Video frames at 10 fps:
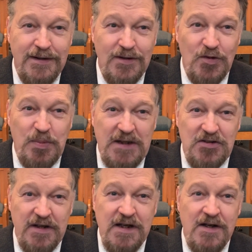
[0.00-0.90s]

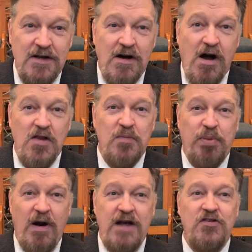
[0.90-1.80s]
Especially on the
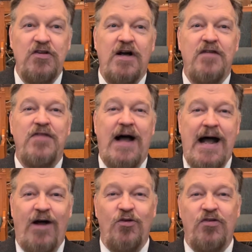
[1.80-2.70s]
parts of the
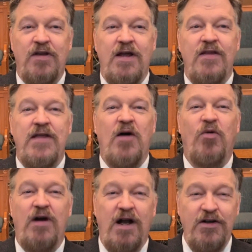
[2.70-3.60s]
house that
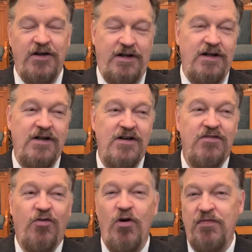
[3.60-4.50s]
were under
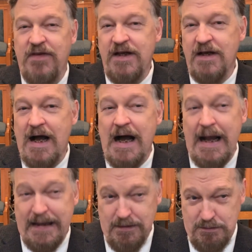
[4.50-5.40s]
4 feet high.